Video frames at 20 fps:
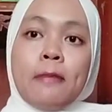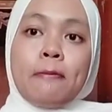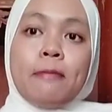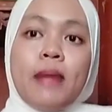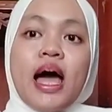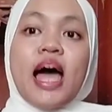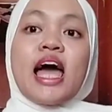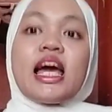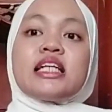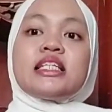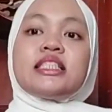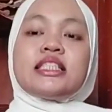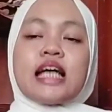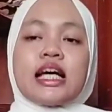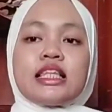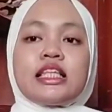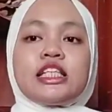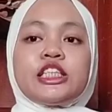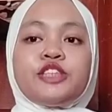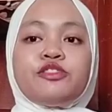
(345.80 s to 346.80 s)
by
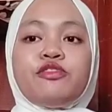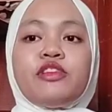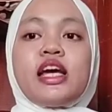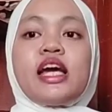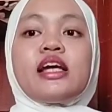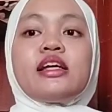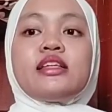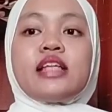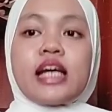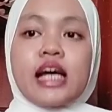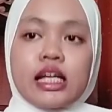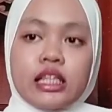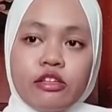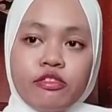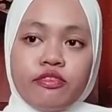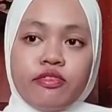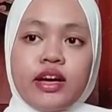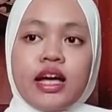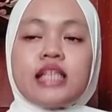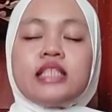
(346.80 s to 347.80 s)
satisfying
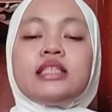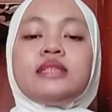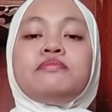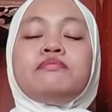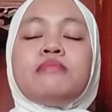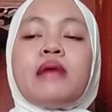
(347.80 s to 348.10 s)
negative face